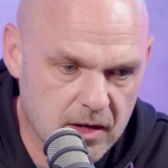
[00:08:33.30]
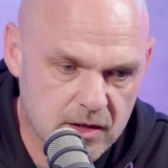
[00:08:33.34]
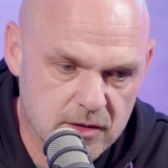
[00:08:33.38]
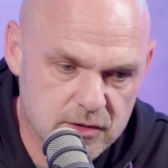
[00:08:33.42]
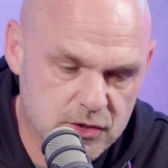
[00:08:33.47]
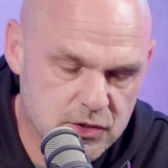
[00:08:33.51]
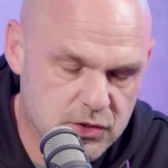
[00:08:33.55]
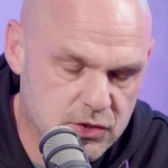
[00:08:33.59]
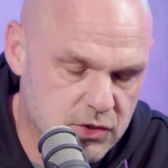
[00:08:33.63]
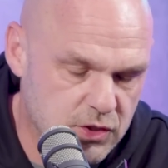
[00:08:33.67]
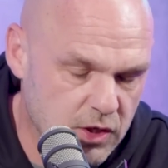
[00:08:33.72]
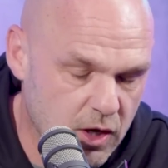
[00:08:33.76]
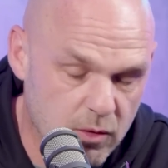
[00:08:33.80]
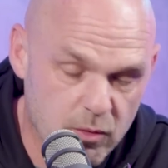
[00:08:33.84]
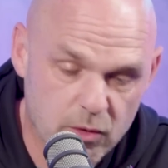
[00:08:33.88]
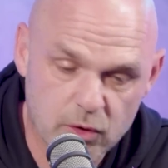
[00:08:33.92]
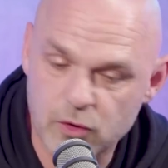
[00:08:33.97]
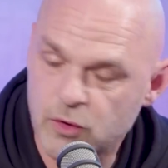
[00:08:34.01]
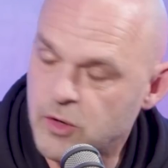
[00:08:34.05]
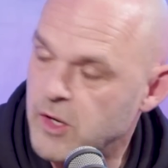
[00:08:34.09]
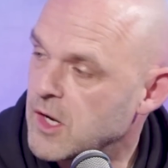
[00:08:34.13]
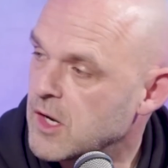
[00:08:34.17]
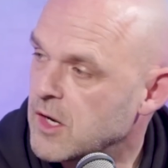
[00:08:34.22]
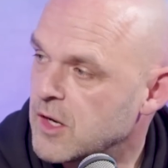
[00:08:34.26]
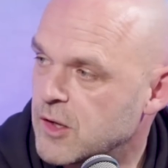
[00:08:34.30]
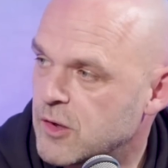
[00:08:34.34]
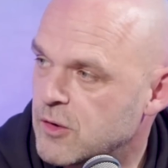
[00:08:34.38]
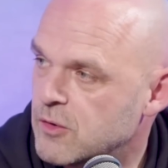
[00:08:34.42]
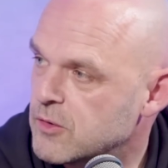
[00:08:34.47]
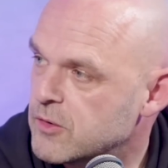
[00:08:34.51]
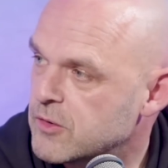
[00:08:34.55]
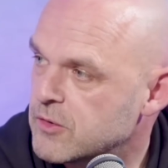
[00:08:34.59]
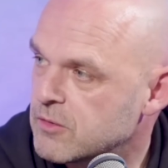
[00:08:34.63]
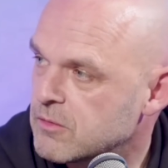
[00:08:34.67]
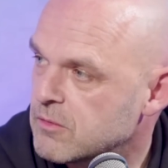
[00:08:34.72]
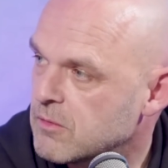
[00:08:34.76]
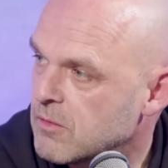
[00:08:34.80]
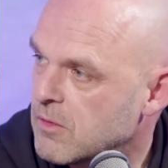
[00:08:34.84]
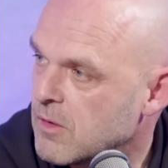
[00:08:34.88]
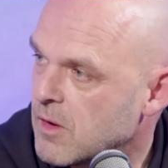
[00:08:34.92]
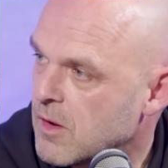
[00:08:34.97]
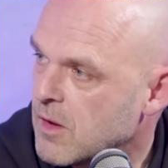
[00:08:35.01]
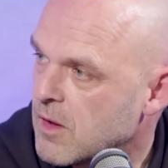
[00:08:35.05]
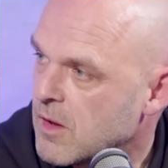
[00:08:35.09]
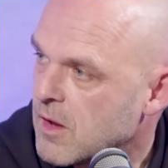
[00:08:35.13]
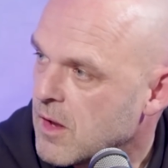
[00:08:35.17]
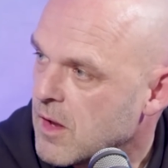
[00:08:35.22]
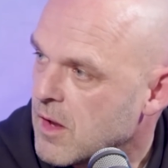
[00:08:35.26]
so annoyingly good,
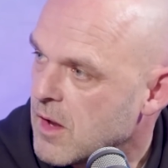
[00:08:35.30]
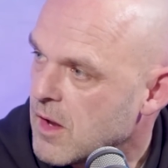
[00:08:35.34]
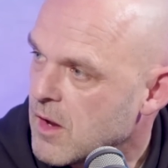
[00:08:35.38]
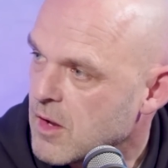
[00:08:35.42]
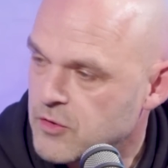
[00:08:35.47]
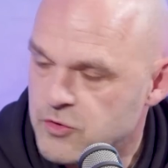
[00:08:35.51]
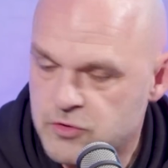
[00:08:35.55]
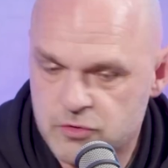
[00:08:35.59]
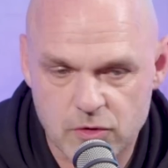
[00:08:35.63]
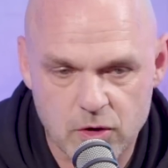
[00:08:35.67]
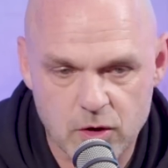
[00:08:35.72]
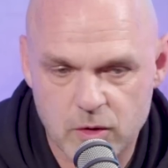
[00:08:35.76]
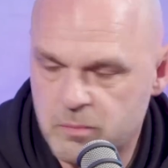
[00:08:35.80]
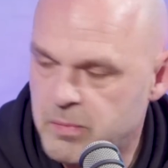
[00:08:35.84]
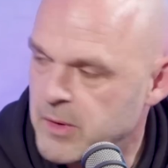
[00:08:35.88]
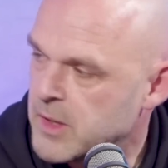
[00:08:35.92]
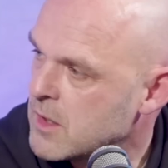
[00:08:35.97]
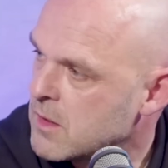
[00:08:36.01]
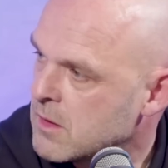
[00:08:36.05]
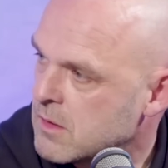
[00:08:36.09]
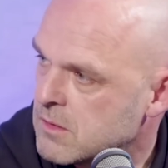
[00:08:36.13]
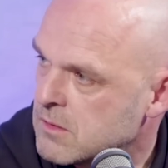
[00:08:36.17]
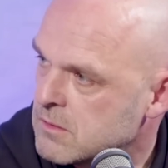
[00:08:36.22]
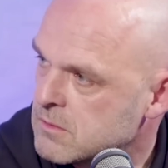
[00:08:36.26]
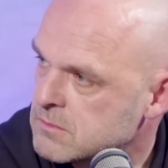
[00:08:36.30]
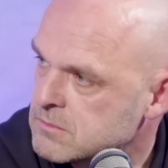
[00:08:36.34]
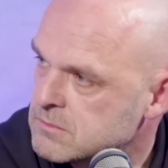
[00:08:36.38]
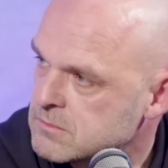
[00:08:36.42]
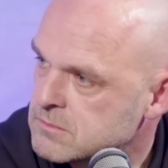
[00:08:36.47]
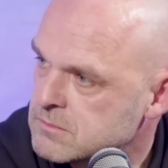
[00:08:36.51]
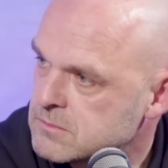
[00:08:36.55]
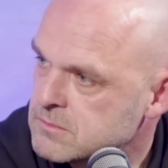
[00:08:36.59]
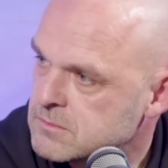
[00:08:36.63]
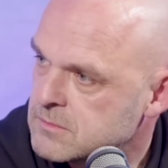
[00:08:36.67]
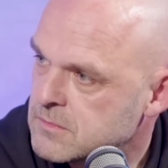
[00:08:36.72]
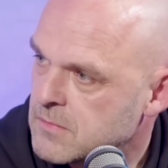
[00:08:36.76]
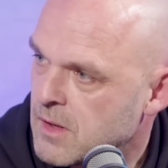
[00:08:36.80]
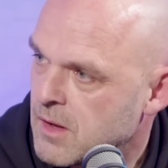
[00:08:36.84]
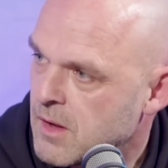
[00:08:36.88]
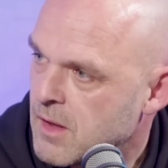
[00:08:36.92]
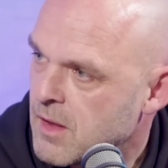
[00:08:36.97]
Drogba. Oh yeah.